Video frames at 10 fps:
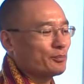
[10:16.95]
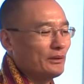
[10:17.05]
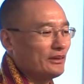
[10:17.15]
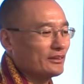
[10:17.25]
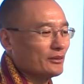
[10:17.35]

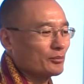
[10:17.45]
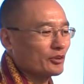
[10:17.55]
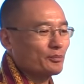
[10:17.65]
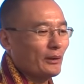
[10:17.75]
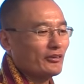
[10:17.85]
peace and
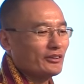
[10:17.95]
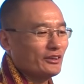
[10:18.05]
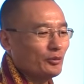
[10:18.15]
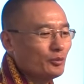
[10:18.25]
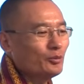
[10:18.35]

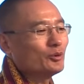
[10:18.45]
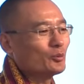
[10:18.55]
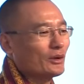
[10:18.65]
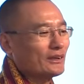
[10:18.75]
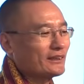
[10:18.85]
prosperity, who would
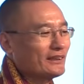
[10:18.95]
want